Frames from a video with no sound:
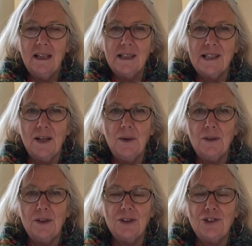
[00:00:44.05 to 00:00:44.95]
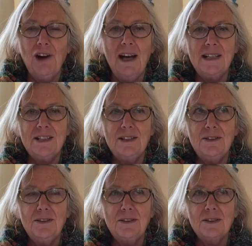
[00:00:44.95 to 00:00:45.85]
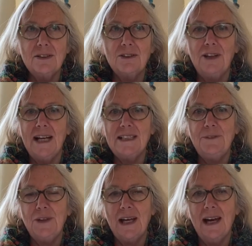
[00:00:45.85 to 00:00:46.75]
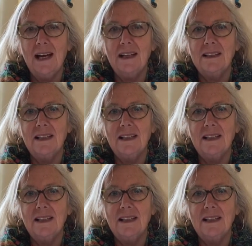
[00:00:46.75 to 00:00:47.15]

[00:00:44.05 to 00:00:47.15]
So try to create, if you can,